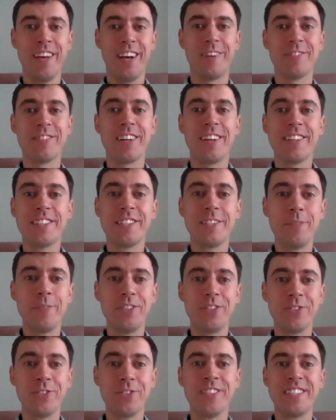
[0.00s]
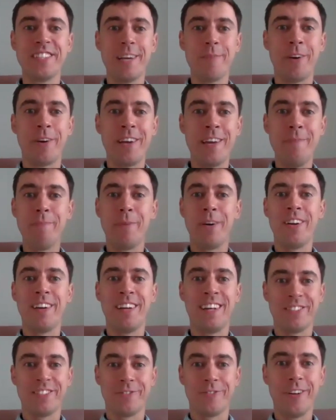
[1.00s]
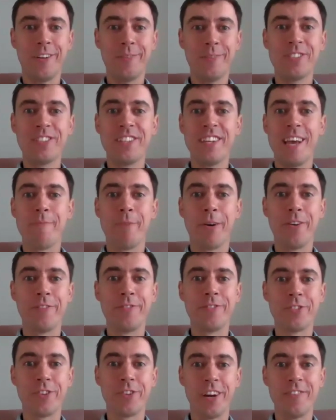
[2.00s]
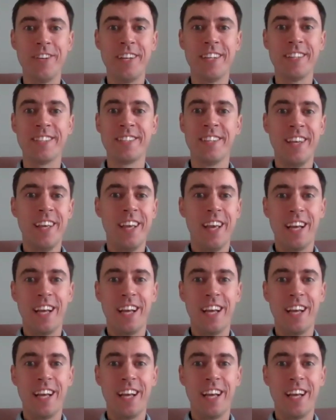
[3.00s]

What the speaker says: I'm delighted to be joined today by Inbar Lasser-Raab, CMO of DriveNets,